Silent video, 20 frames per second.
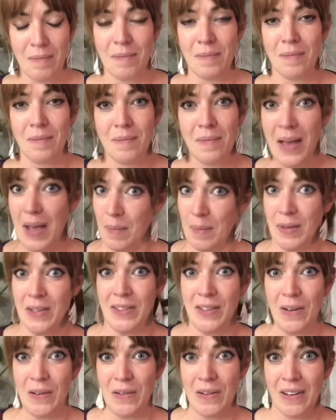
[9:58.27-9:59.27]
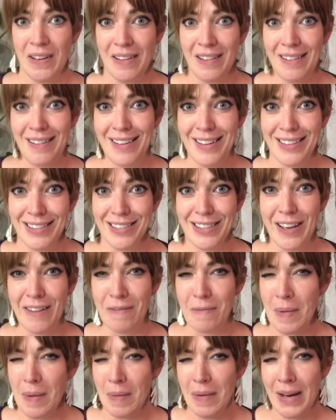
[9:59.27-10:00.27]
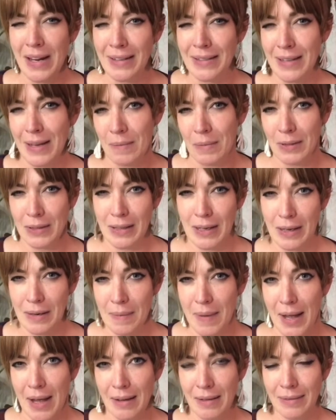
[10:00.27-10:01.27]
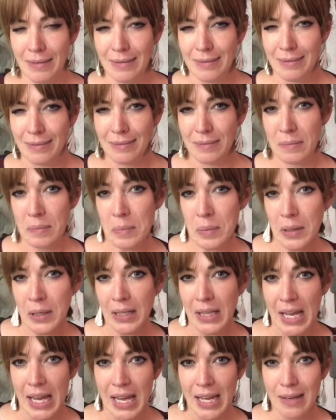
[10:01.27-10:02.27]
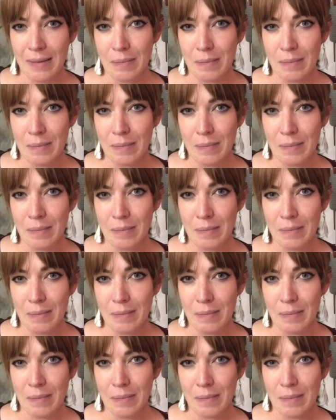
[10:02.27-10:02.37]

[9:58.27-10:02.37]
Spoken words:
episode on stuff. Maybe next time we'll talk about perlite and